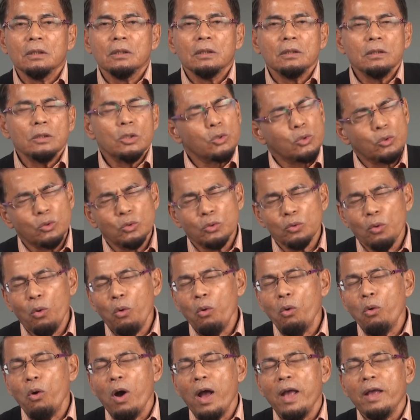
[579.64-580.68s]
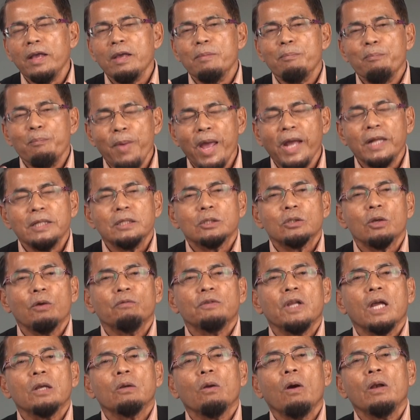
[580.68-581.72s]
So immense of
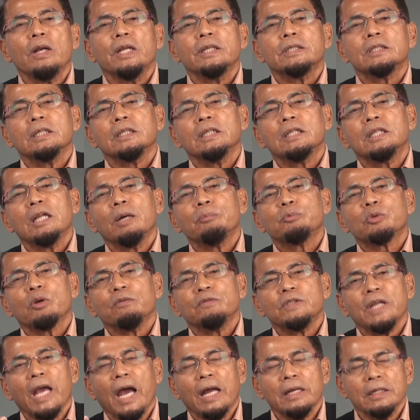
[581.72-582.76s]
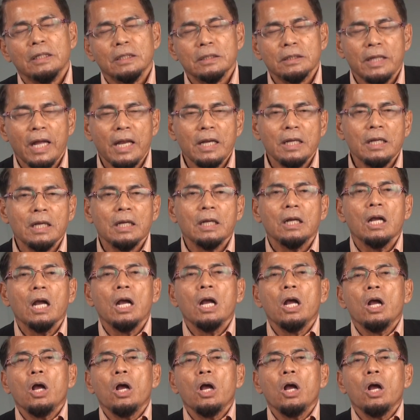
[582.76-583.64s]
their knowledge in terms of the understanding